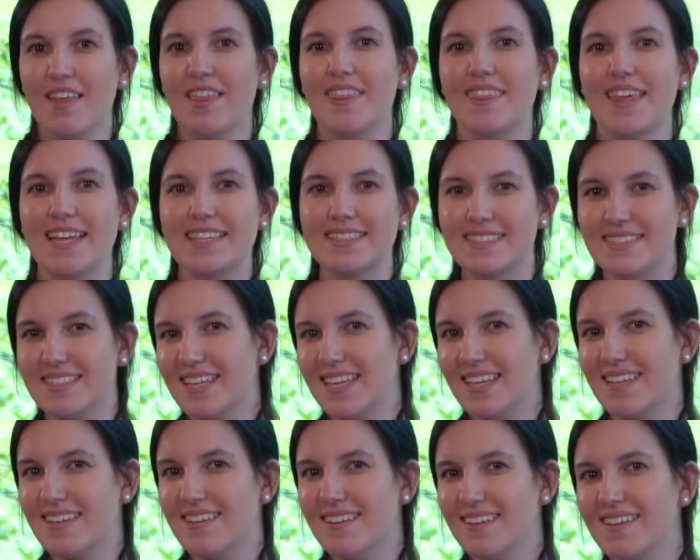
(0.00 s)
That's
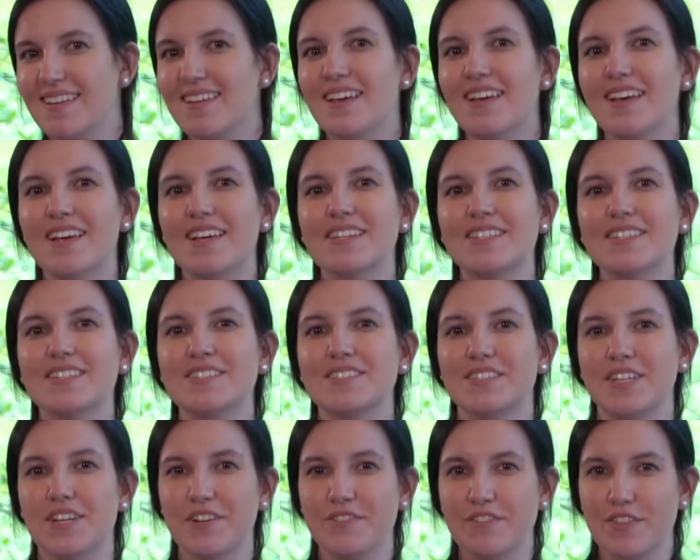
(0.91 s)
it.
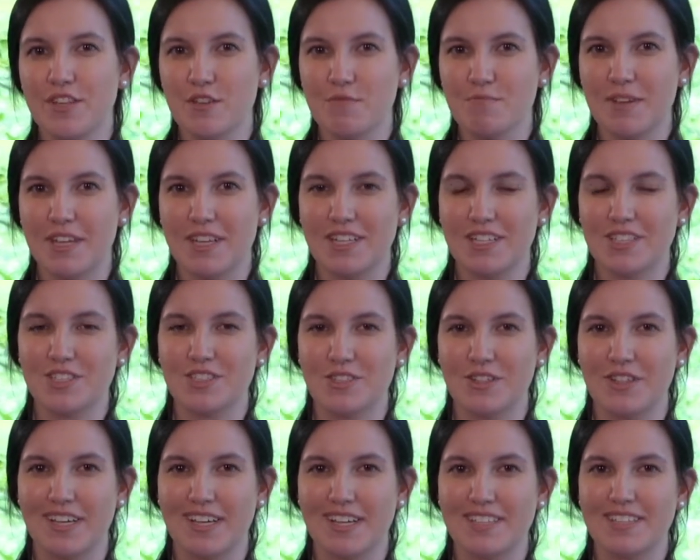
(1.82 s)
Serve them and
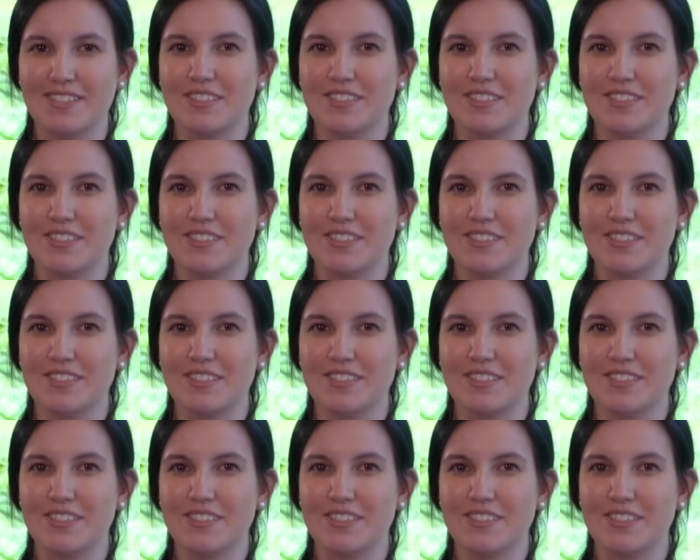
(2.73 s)
enjoy.